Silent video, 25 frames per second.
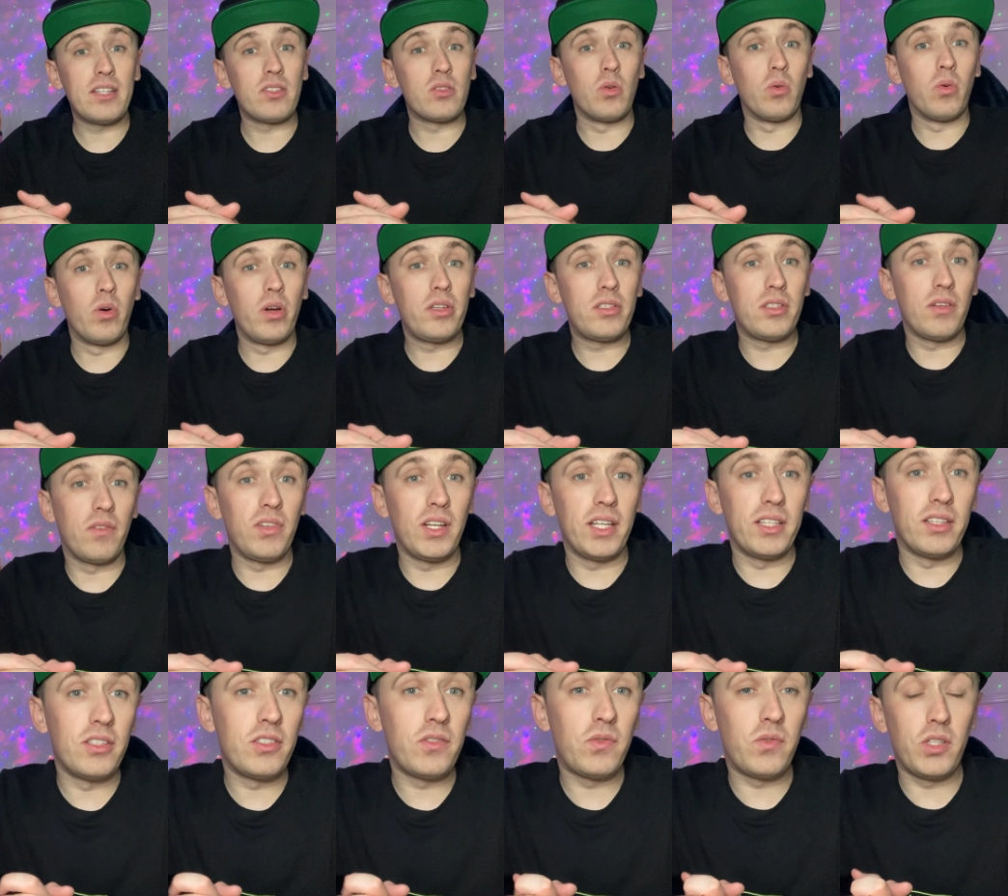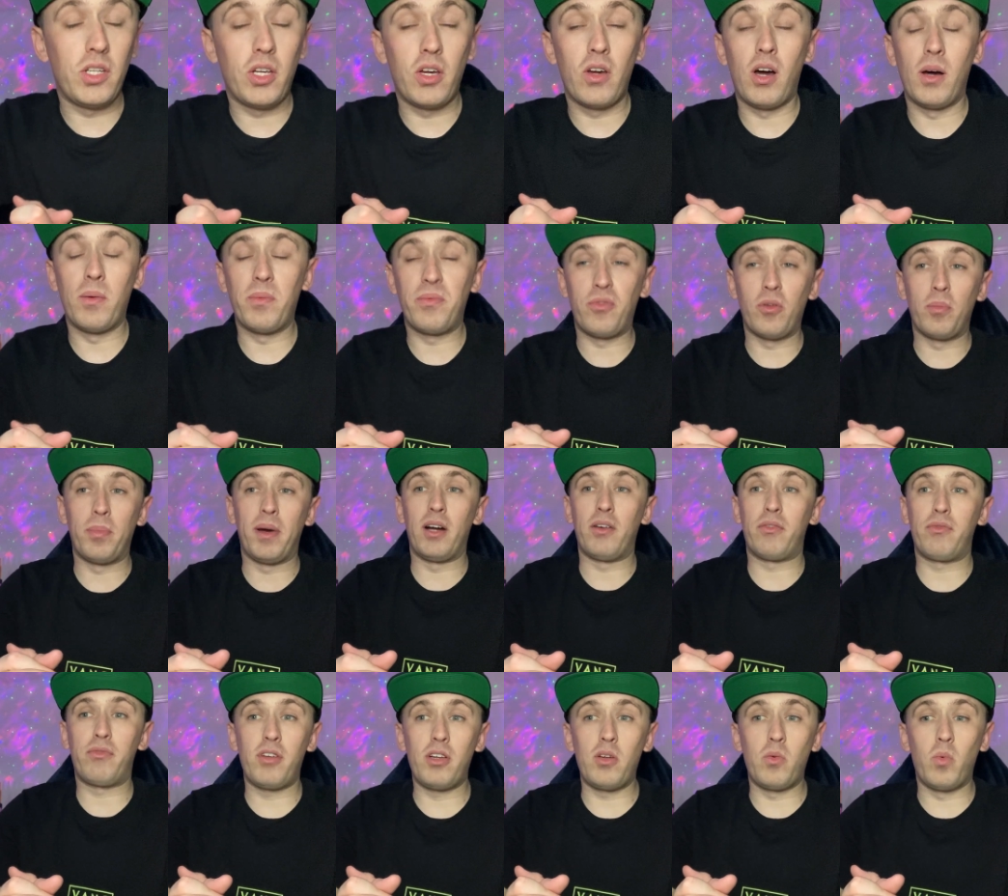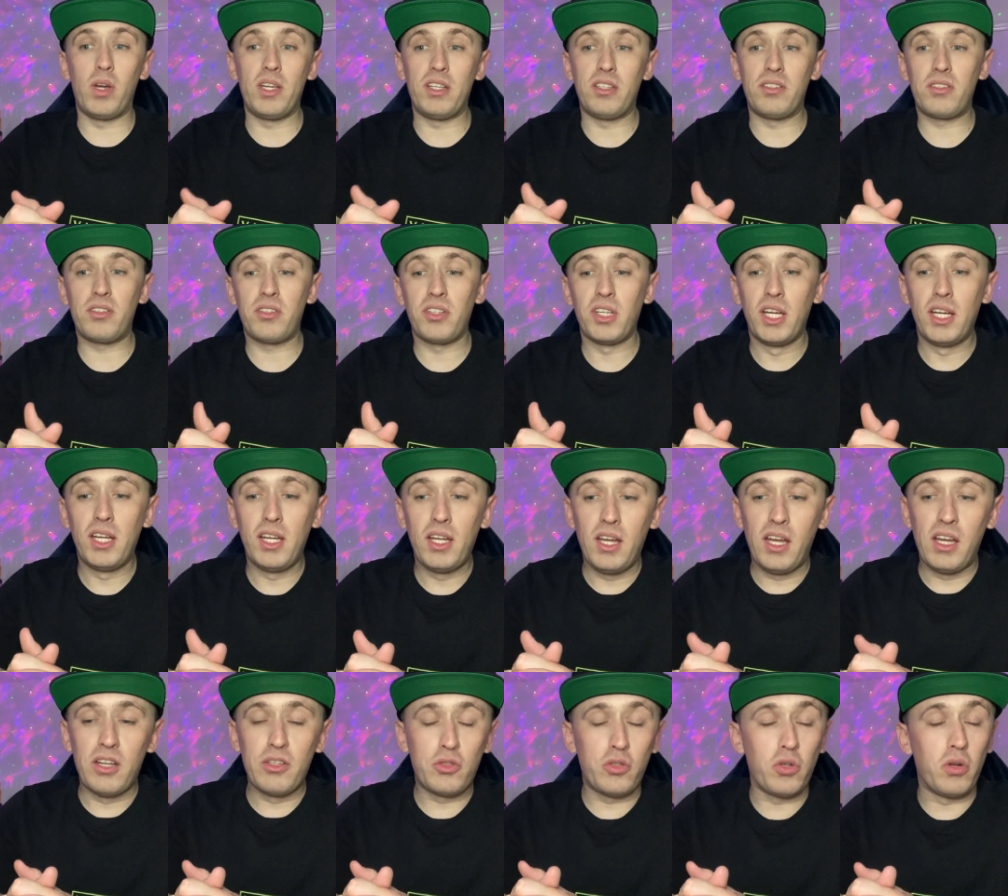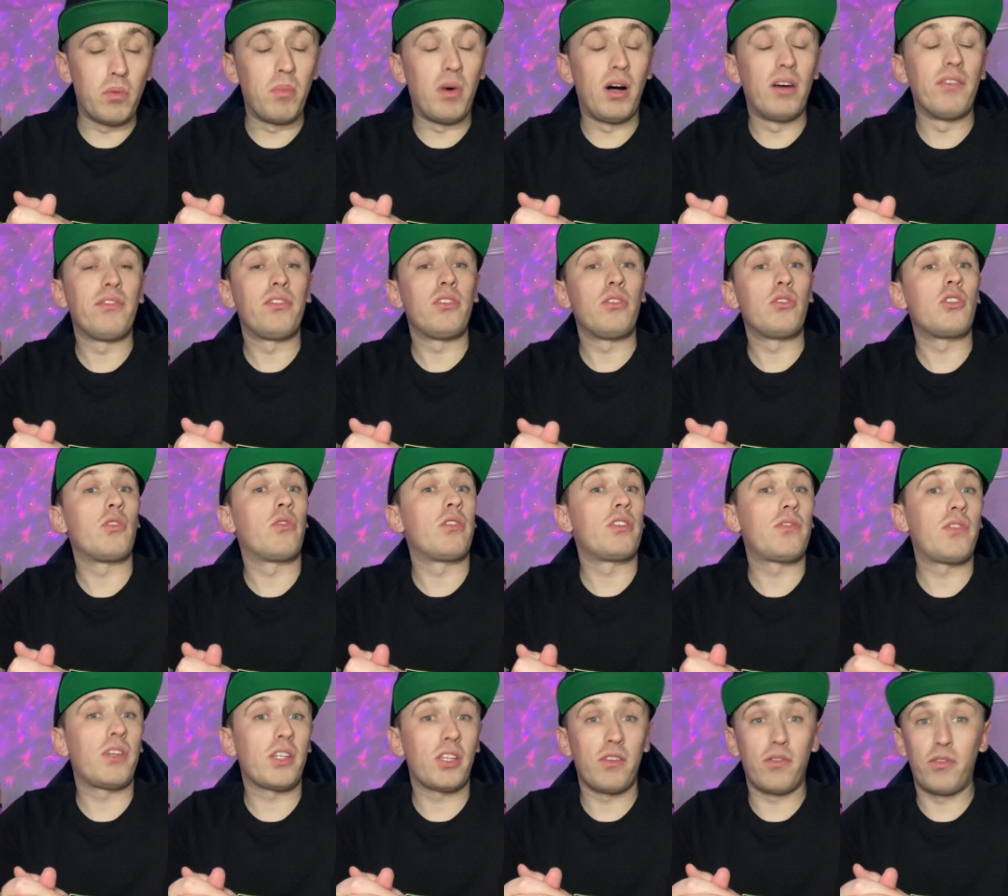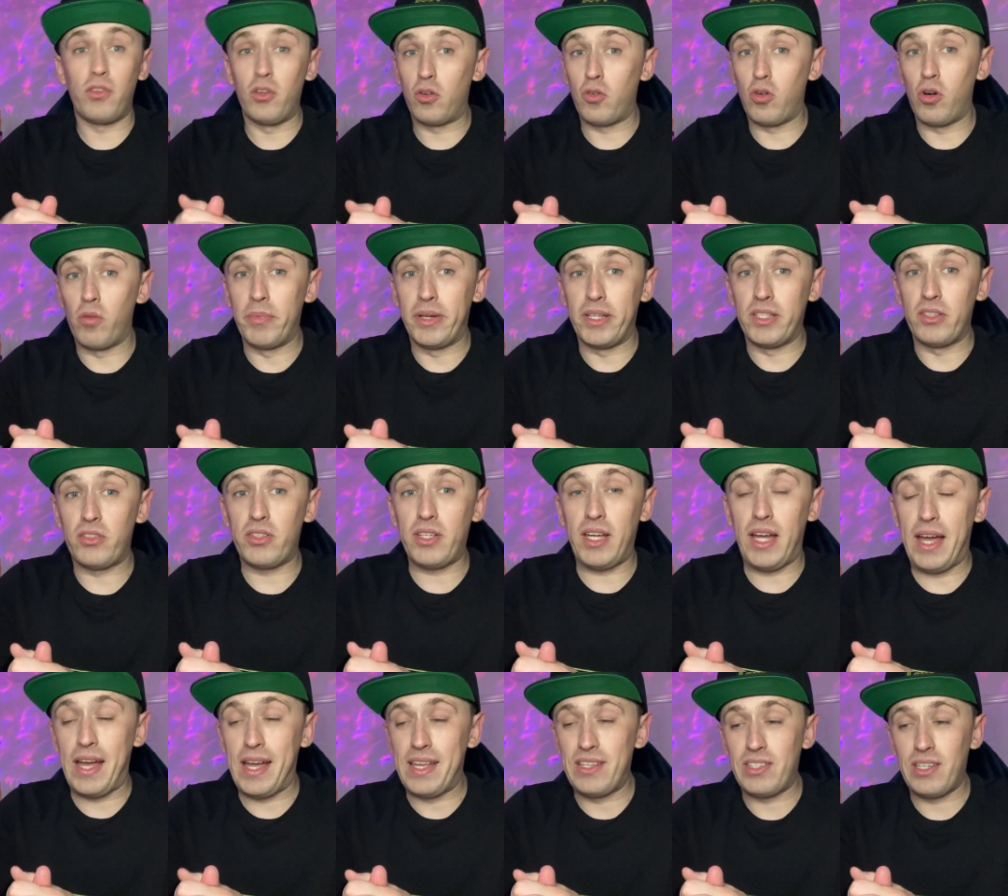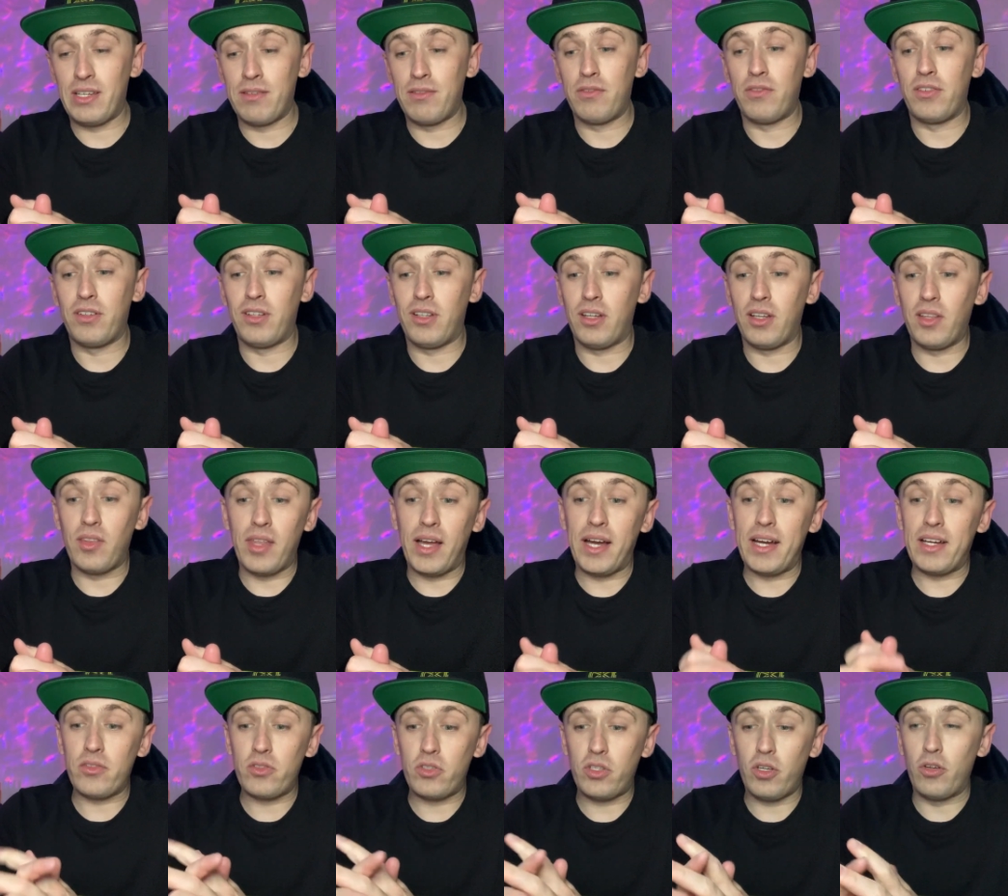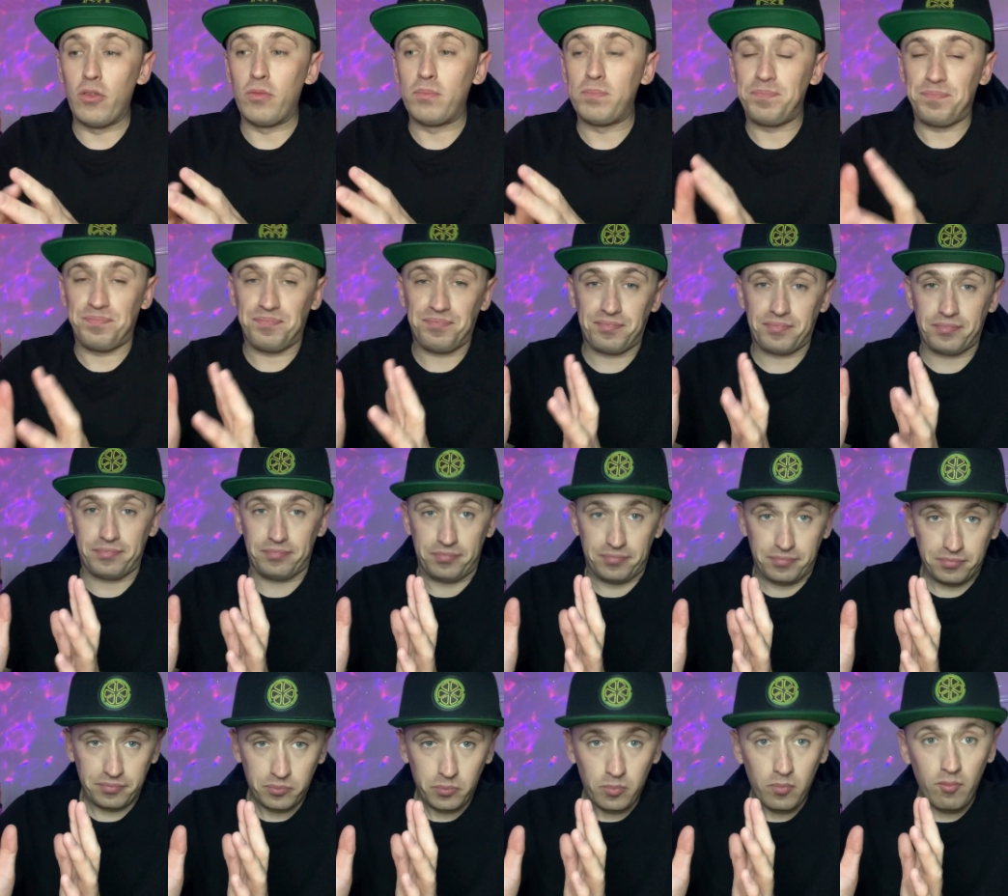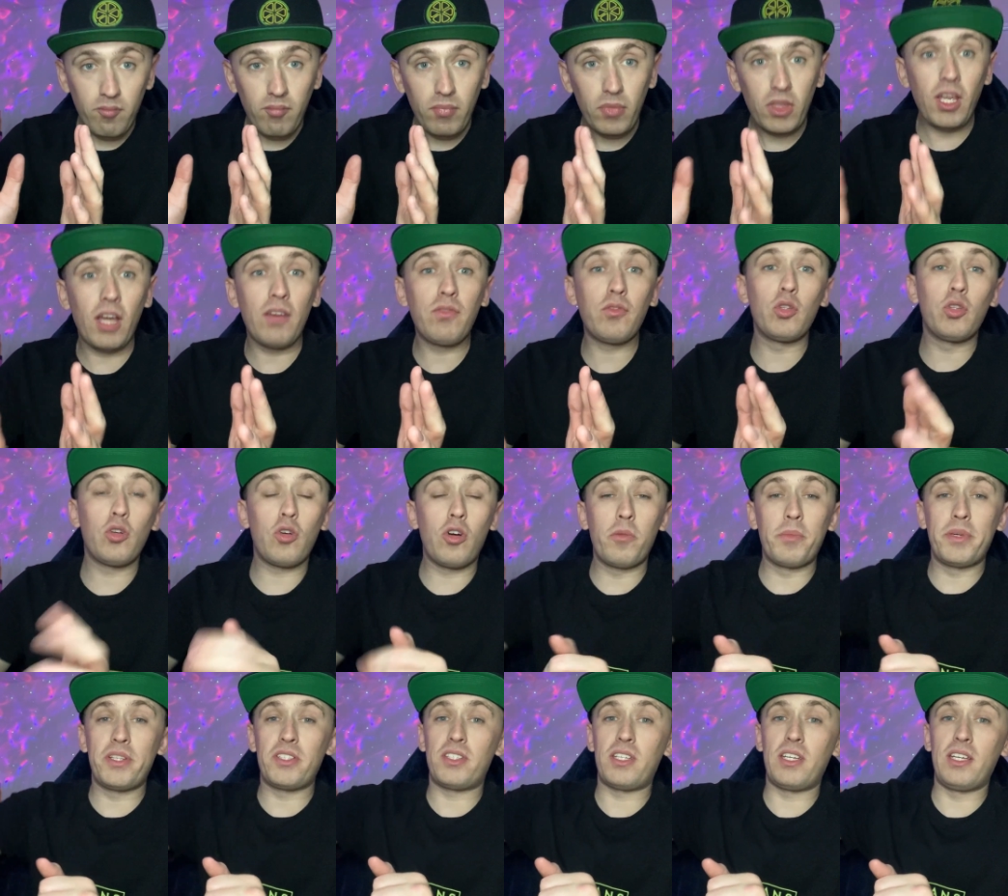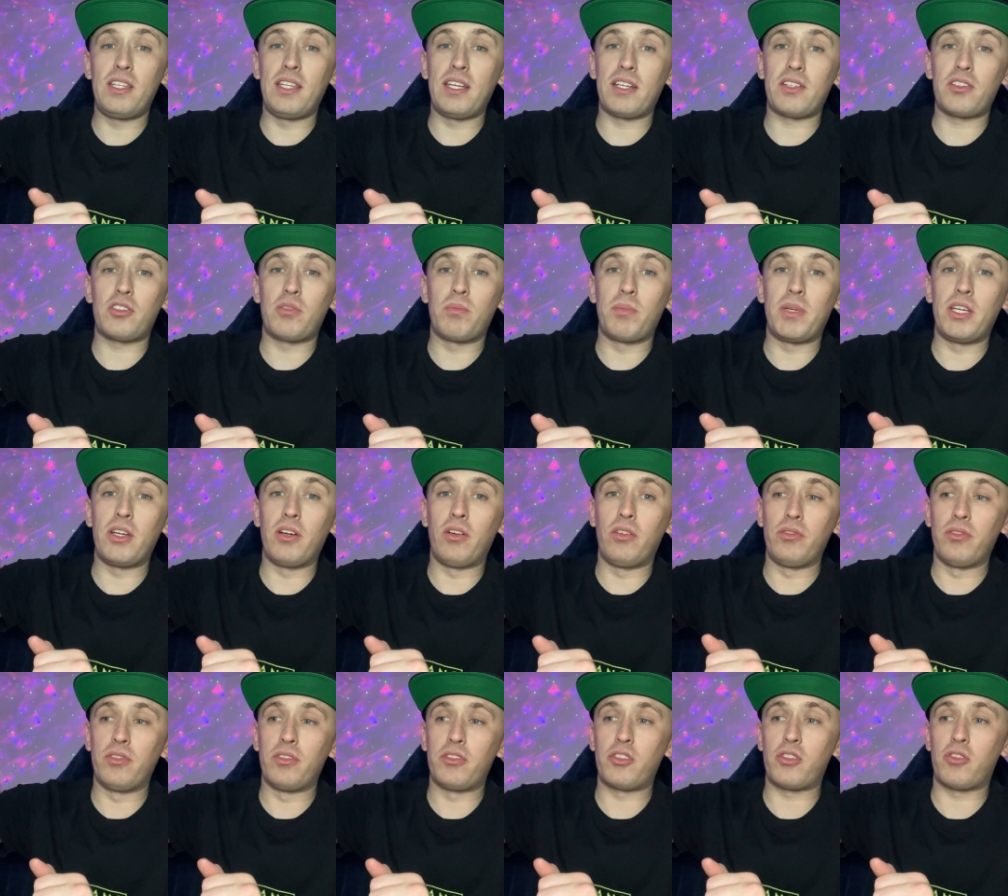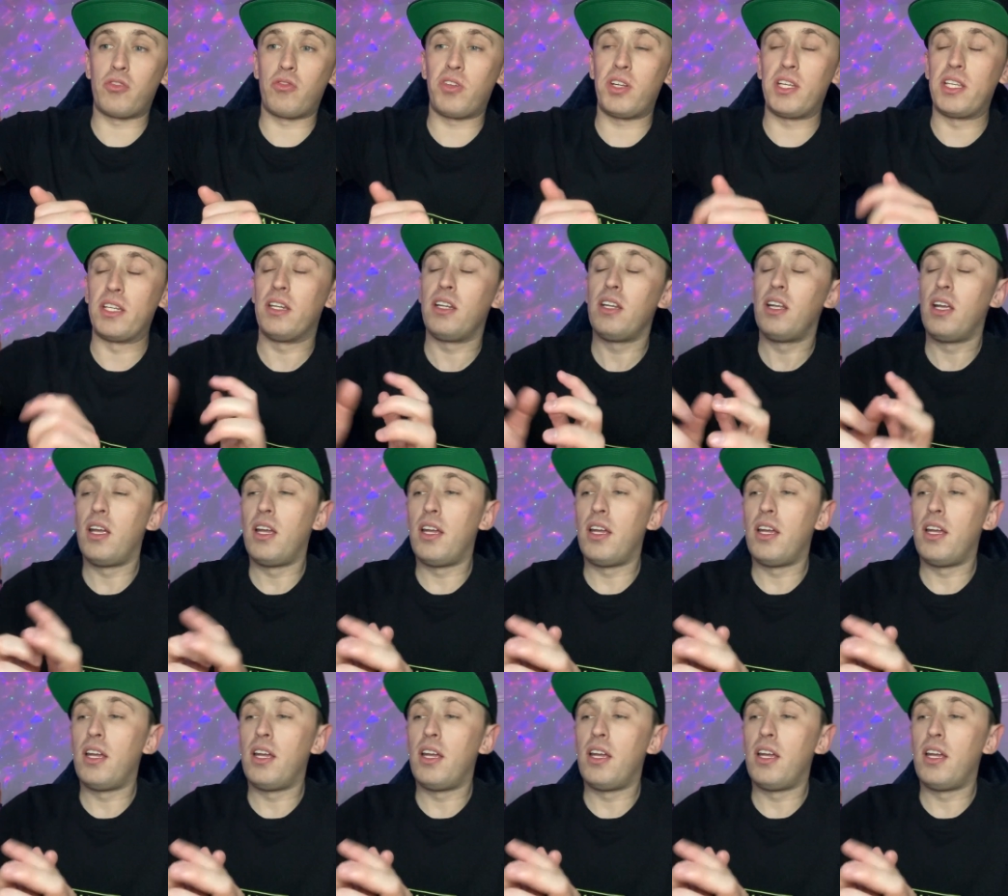as always, I've let this video up for about three weeks to a month and as always, thank you for your comments and everything like that. So, I've got the comments here next to me on the screen.